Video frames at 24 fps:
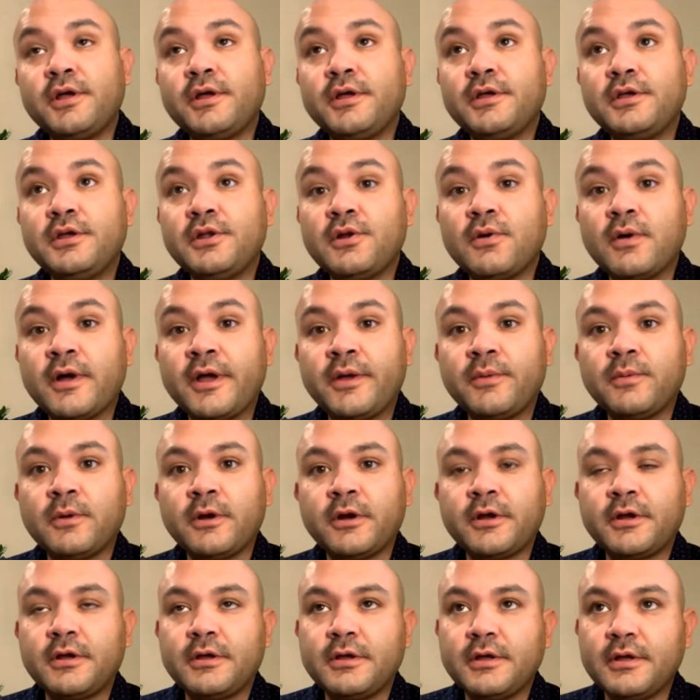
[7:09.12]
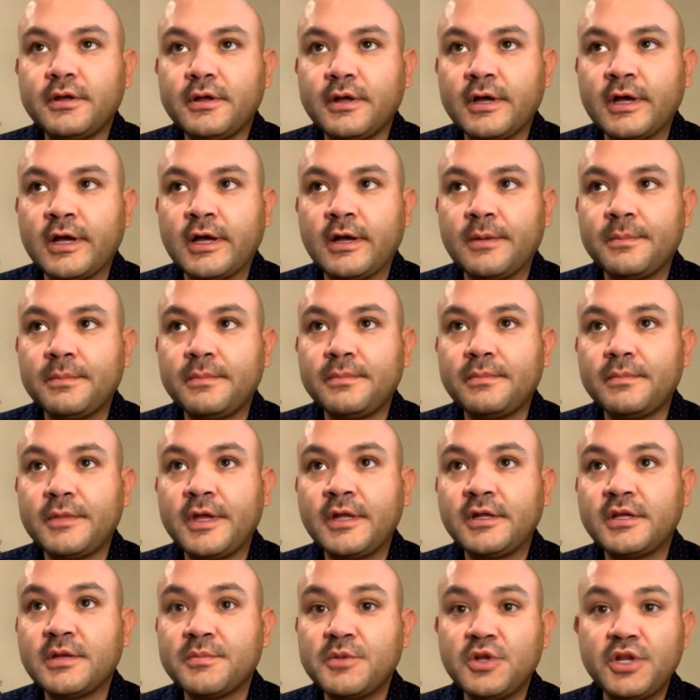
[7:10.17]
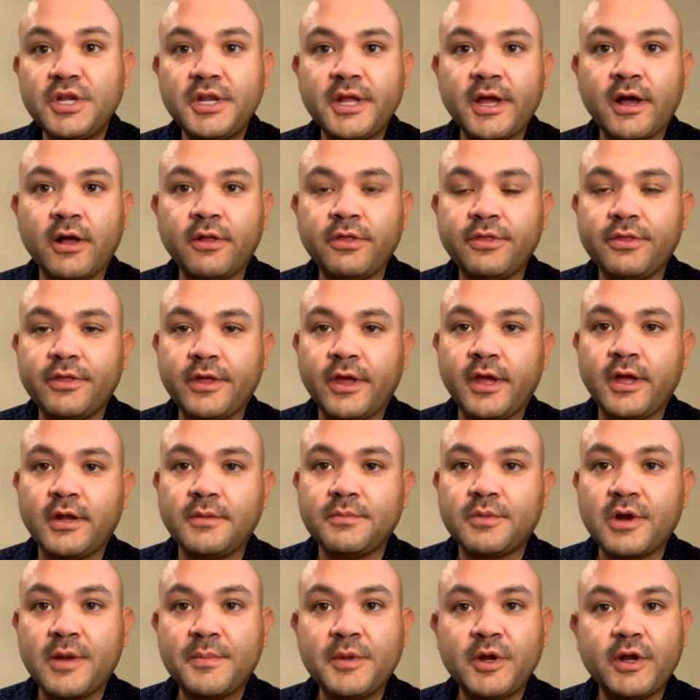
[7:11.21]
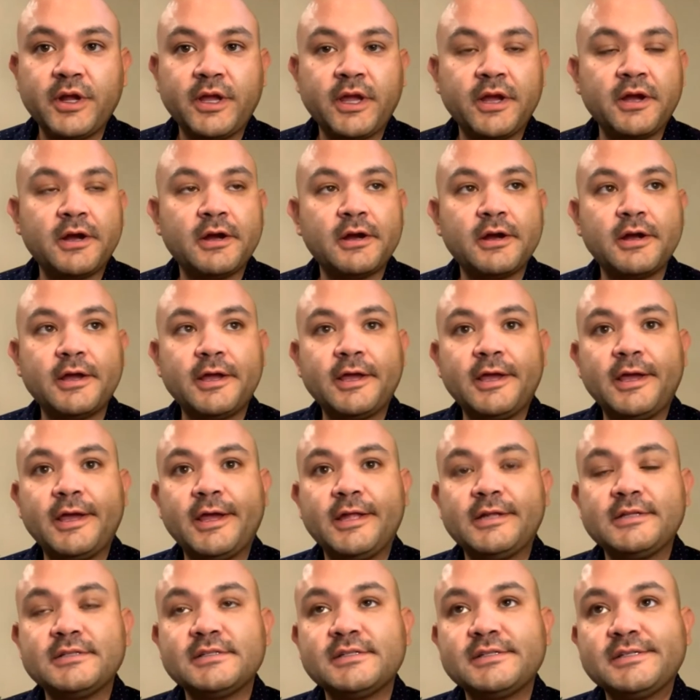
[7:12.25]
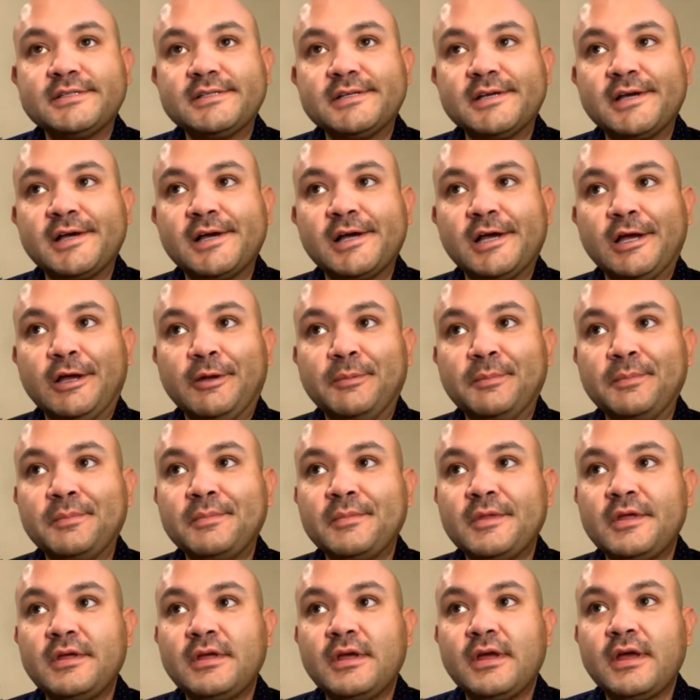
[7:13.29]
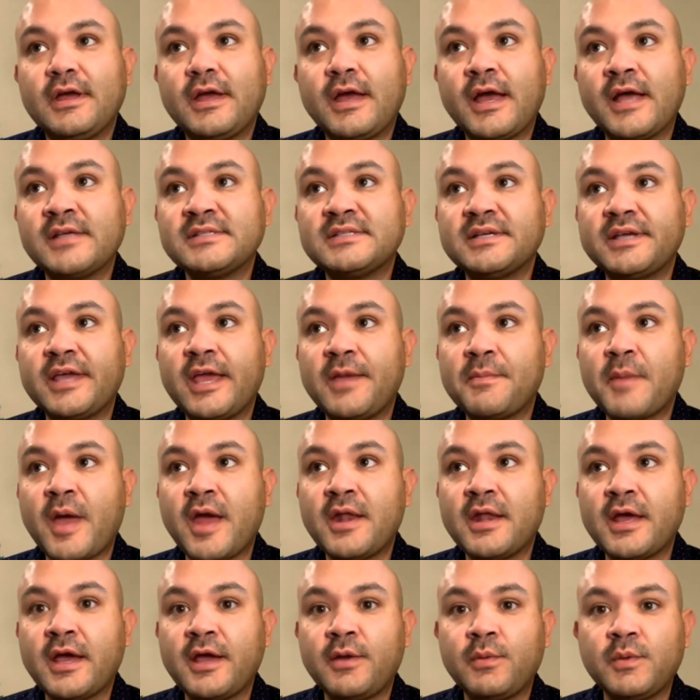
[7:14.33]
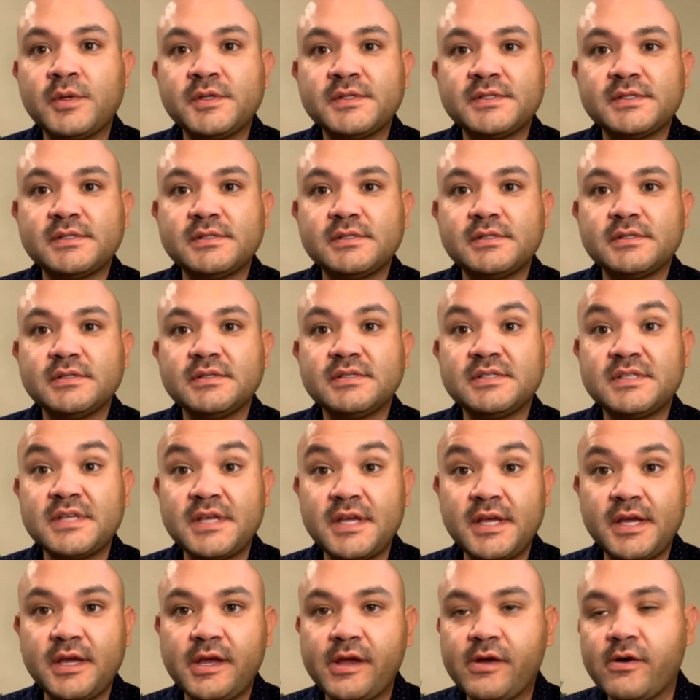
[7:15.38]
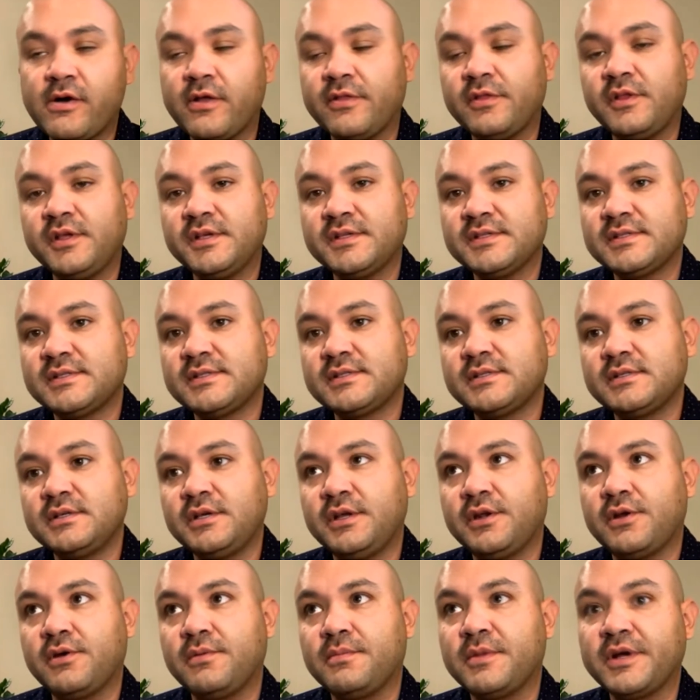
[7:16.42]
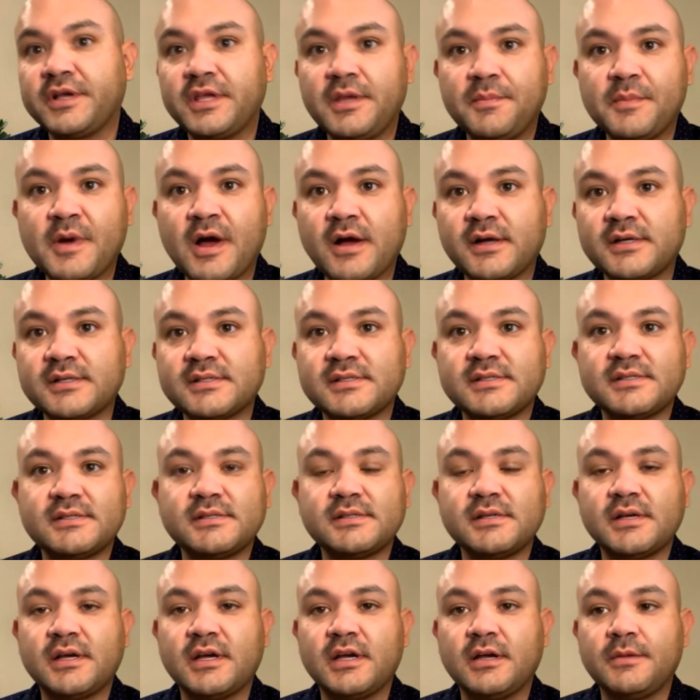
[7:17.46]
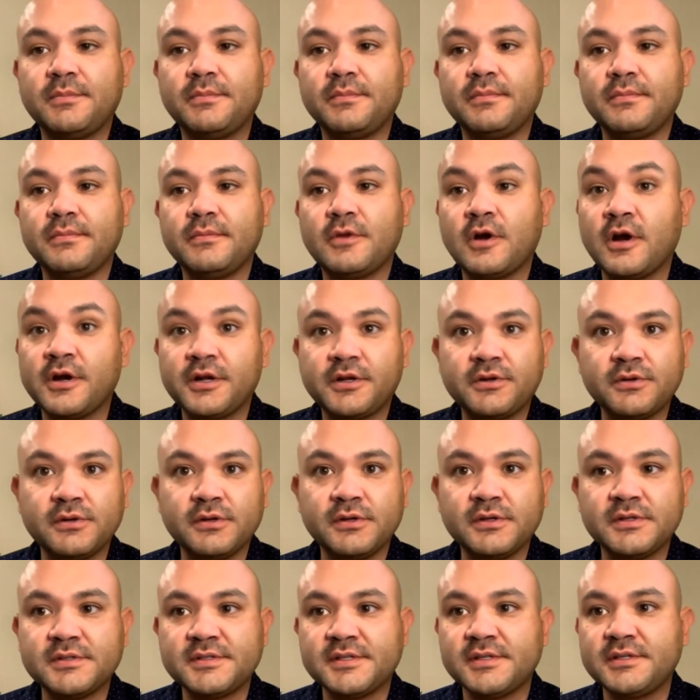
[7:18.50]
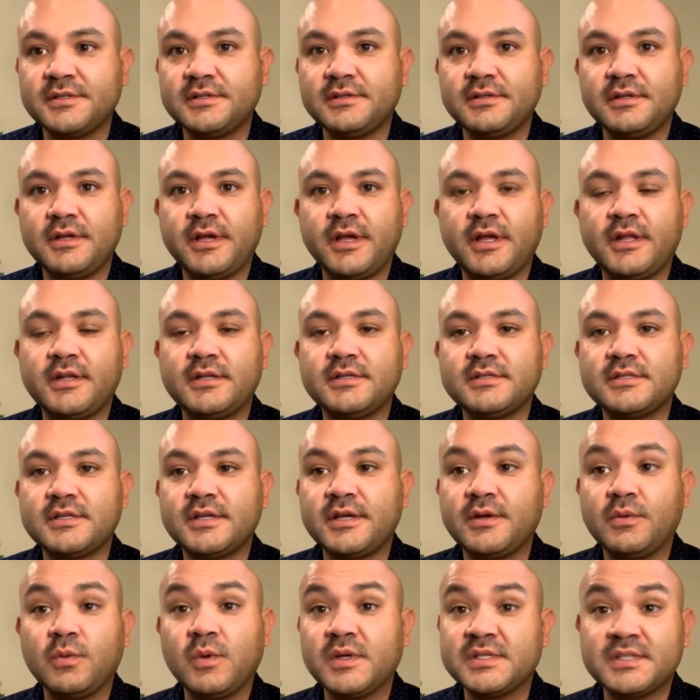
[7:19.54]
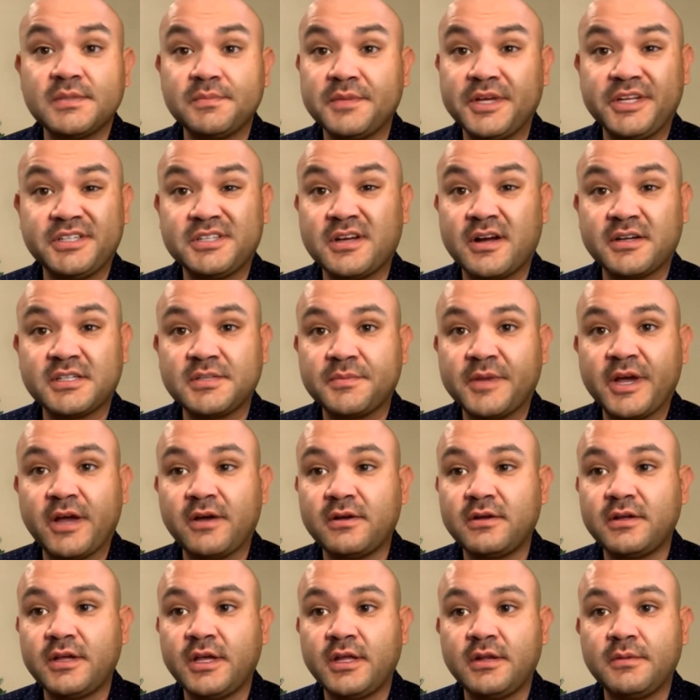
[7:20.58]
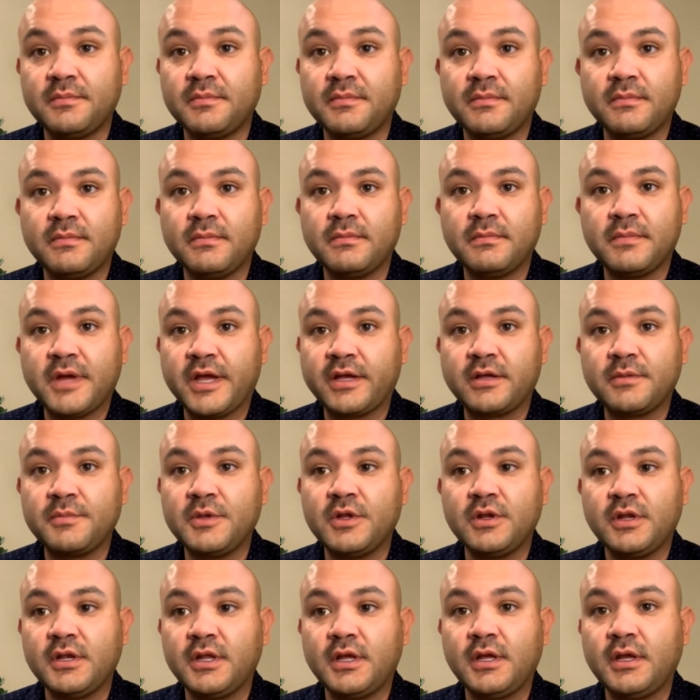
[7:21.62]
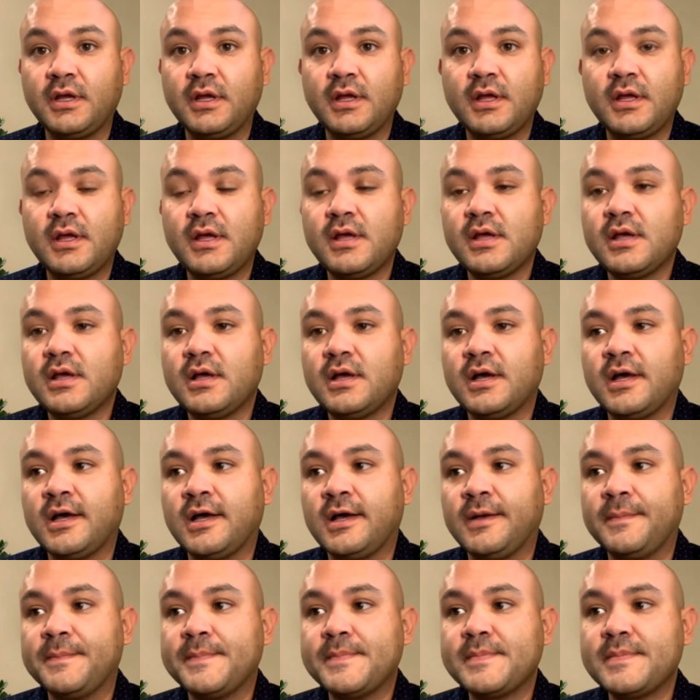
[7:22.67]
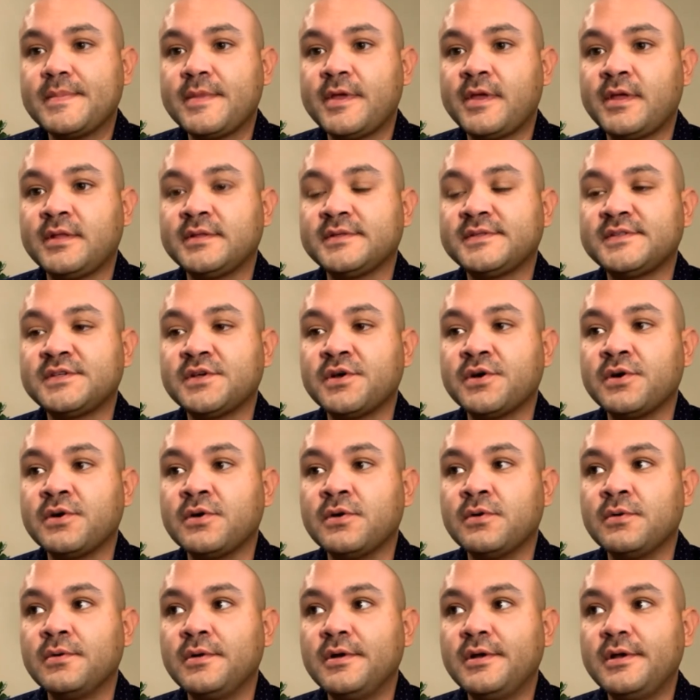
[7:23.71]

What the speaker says: I work in community health and primary care, and as a gay man, I was seeing all these monkeypox articles, and it wasn't being talked about in my community, and so